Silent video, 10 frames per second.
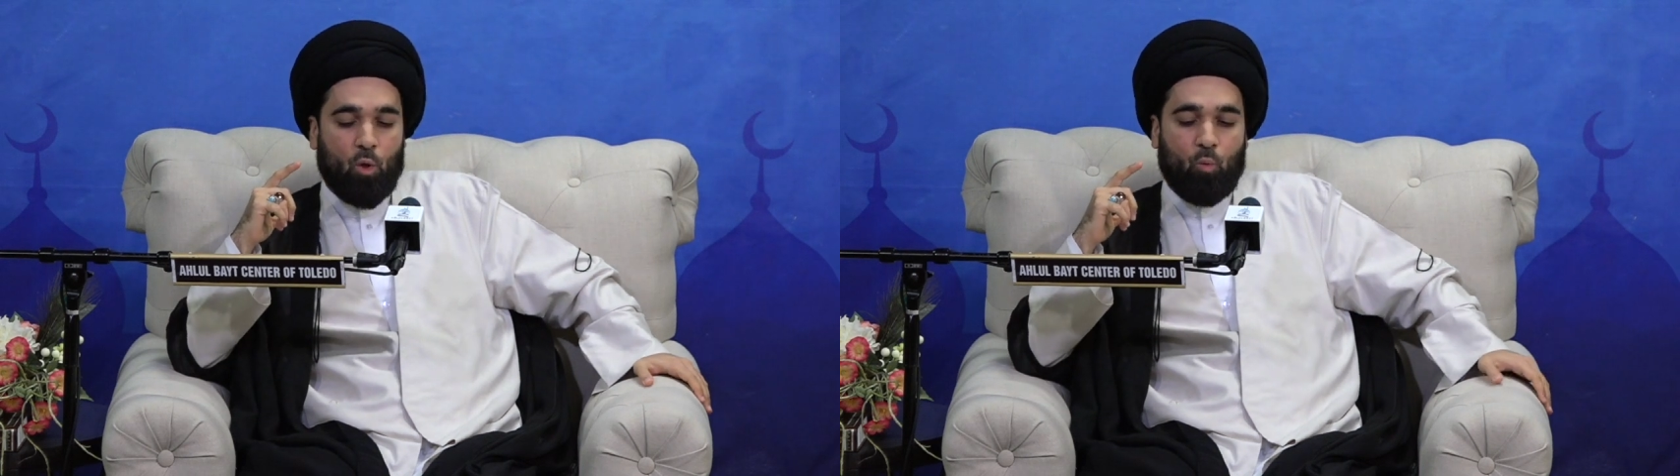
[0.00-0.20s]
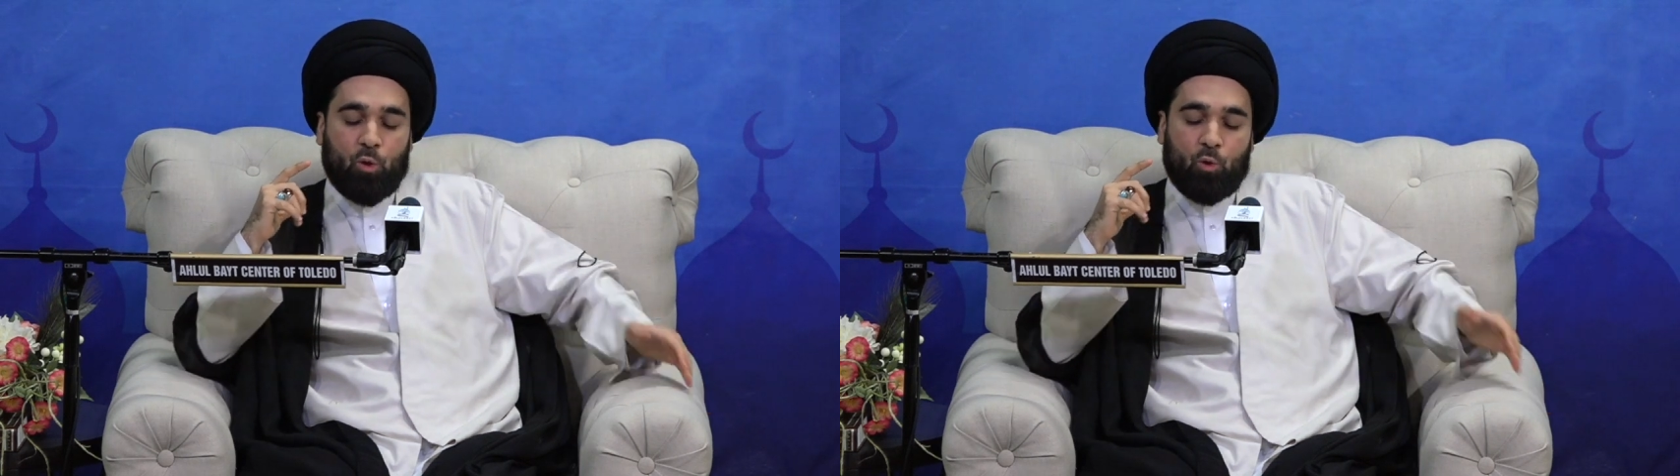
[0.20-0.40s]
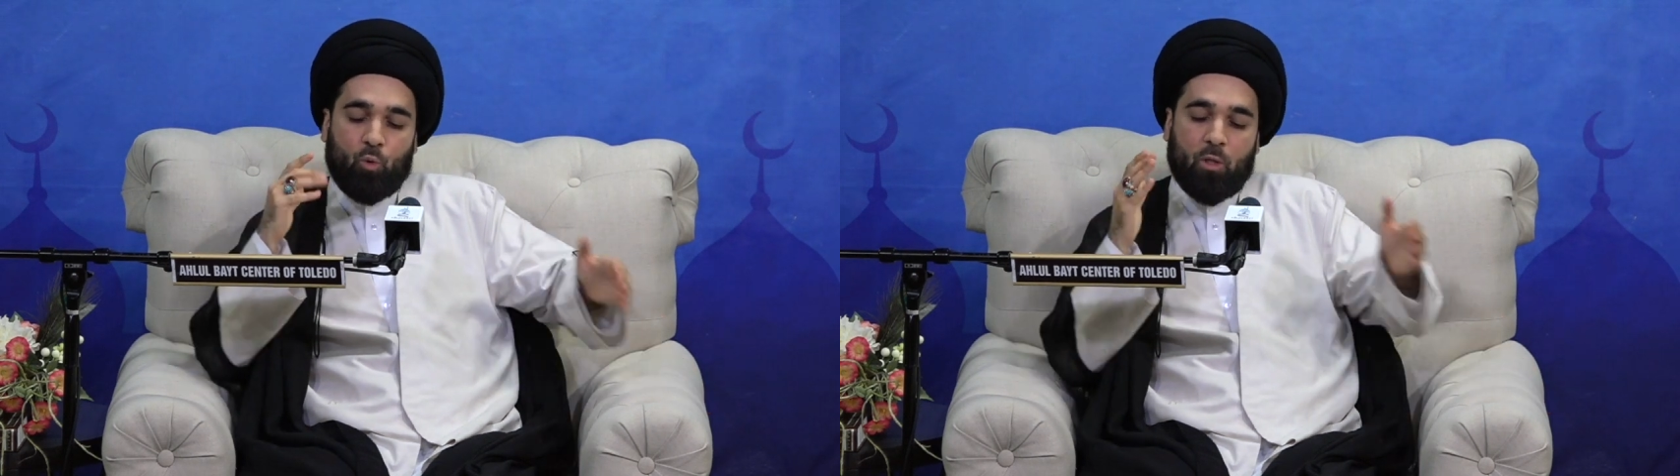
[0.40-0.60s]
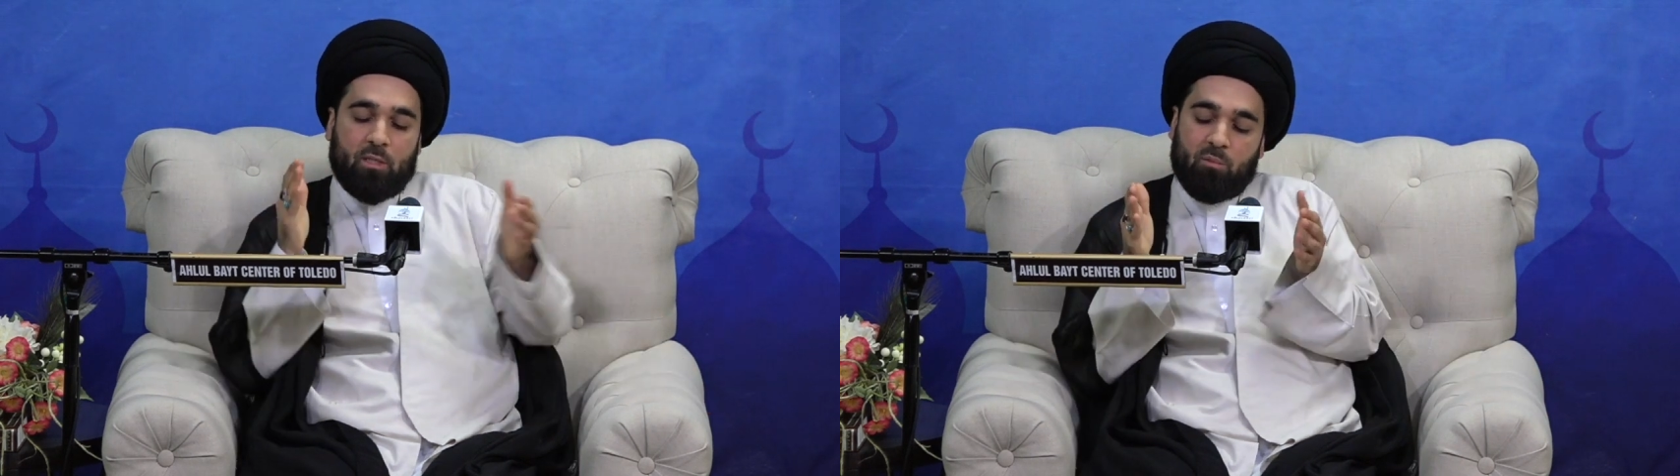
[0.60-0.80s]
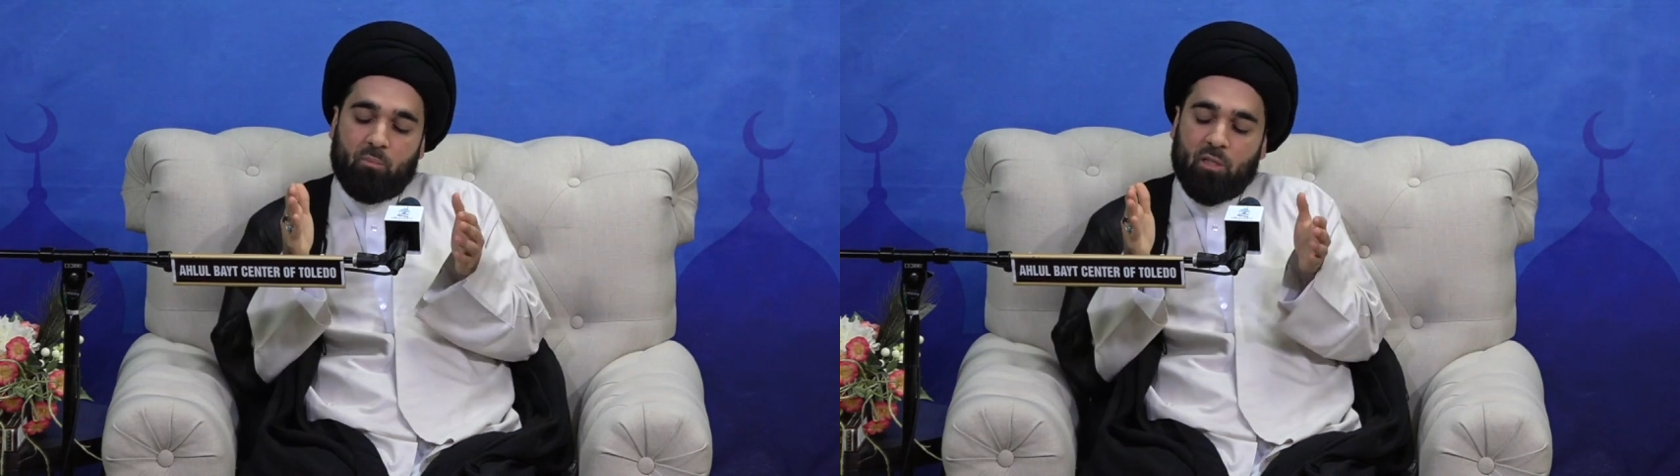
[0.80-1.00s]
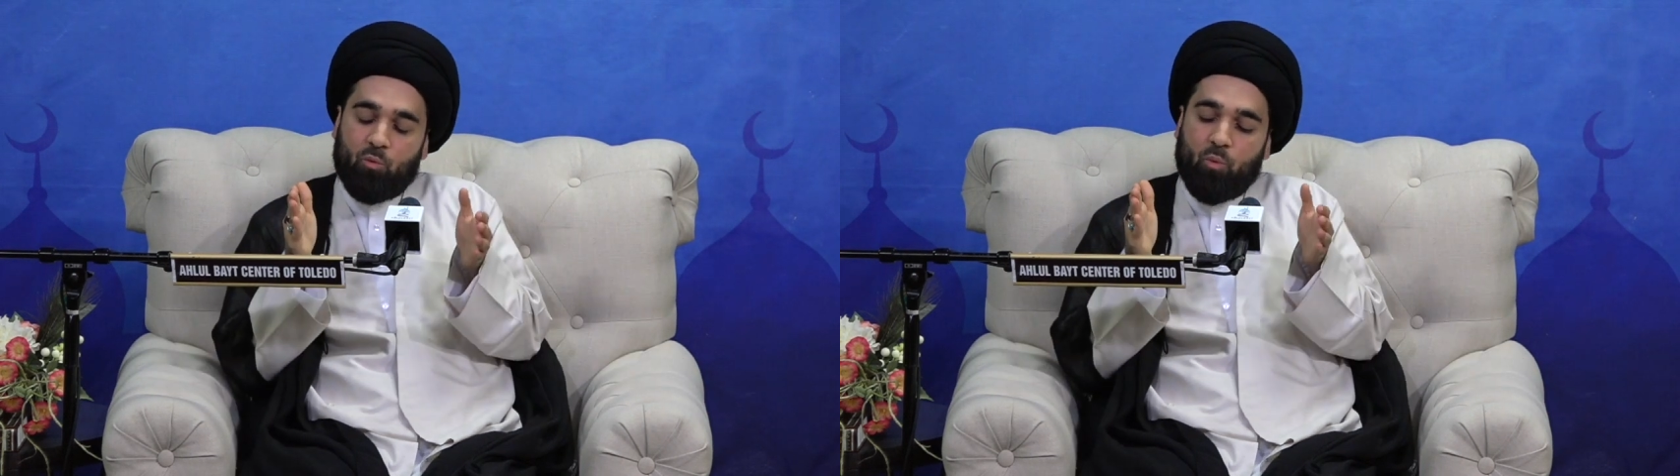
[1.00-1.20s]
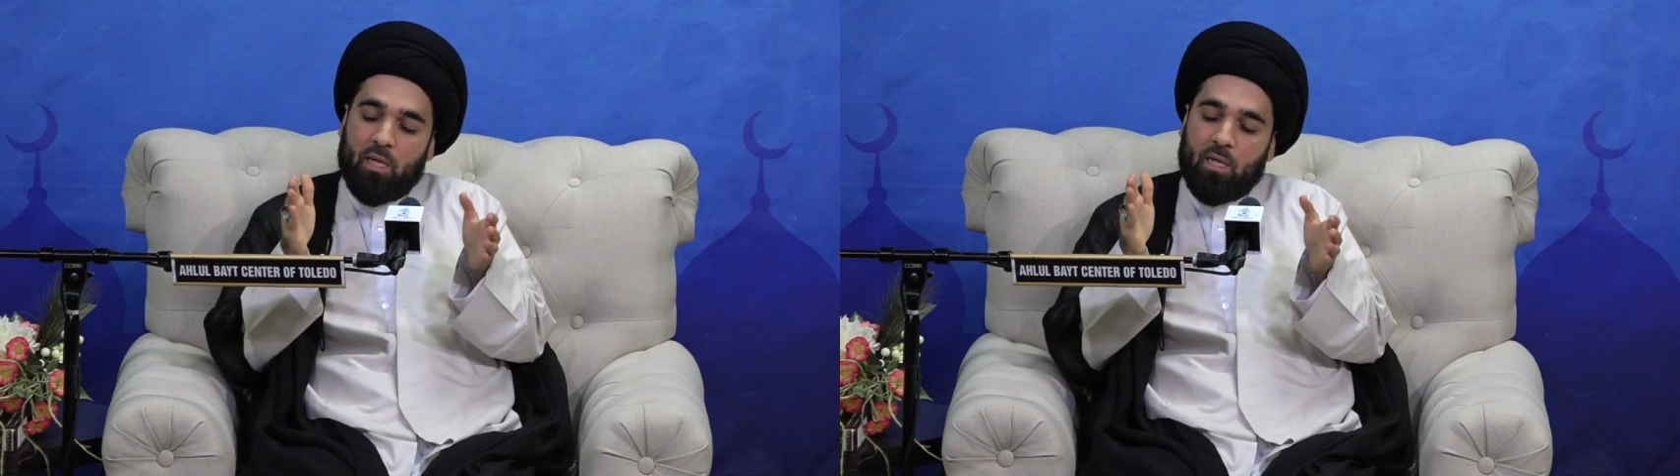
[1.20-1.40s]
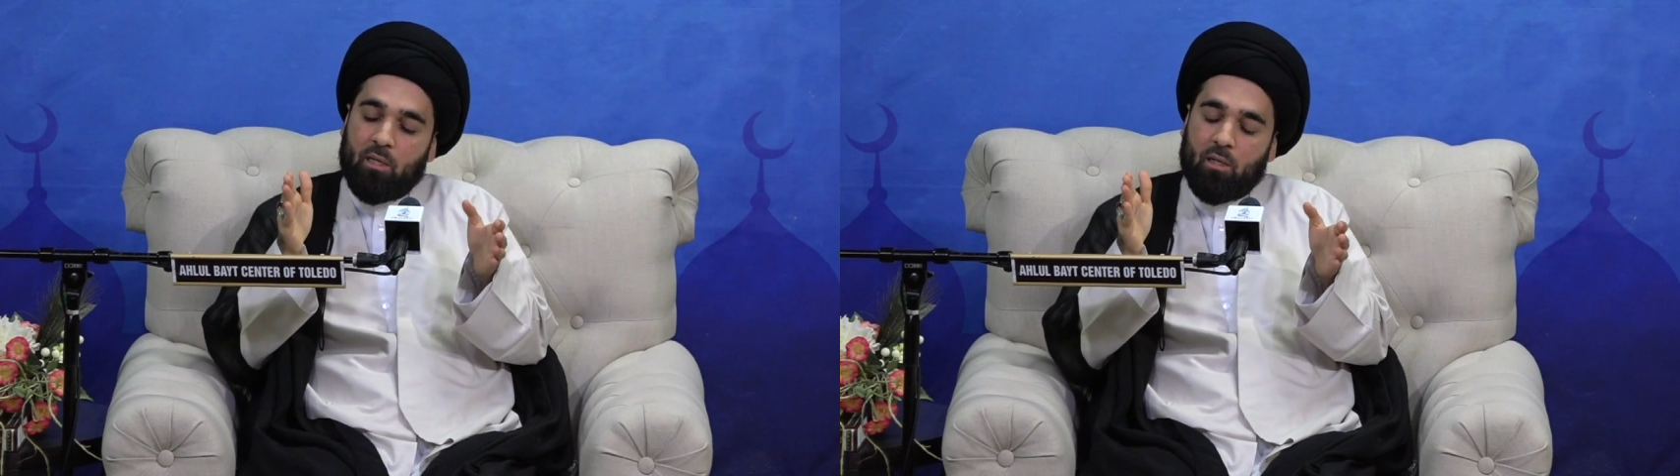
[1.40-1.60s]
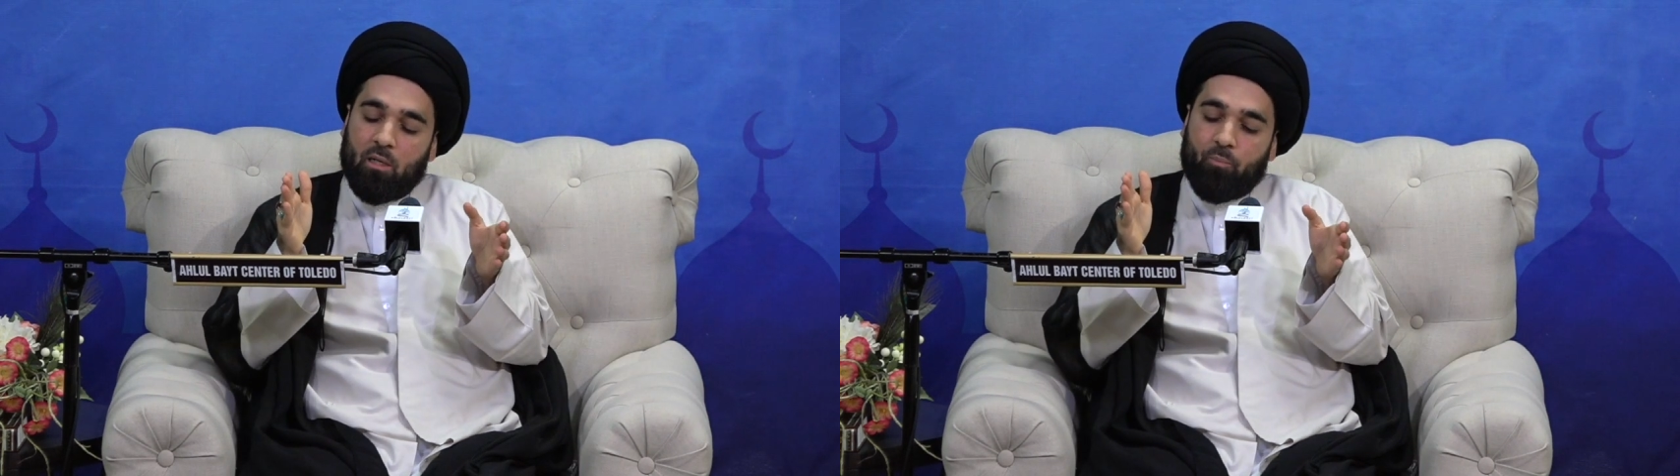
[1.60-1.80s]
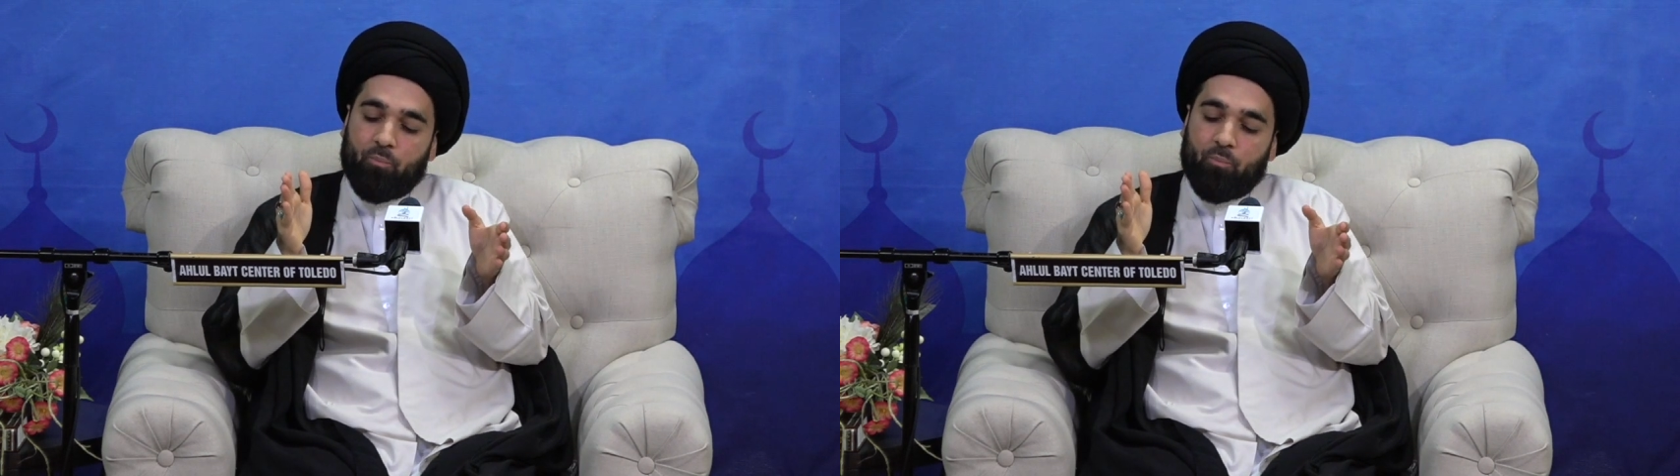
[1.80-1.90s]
which was between